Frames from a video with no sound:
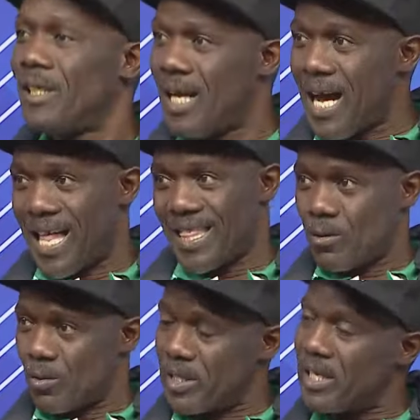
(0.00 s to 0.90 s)
Yes. And
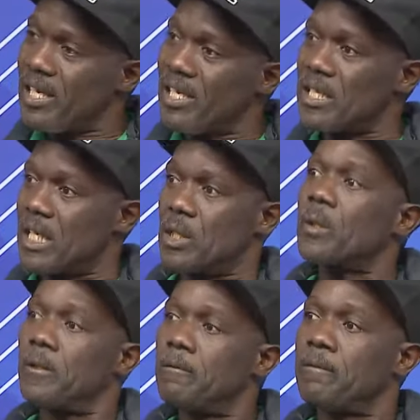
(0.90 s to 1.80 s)
that was the
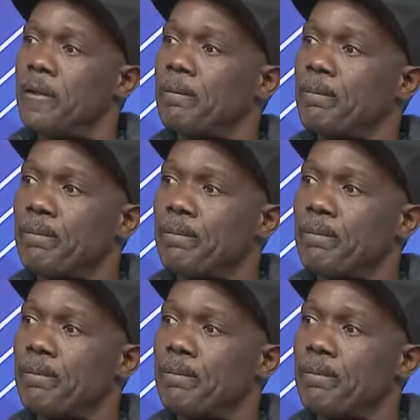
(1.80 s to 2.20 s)
intention. Yes. Yeah.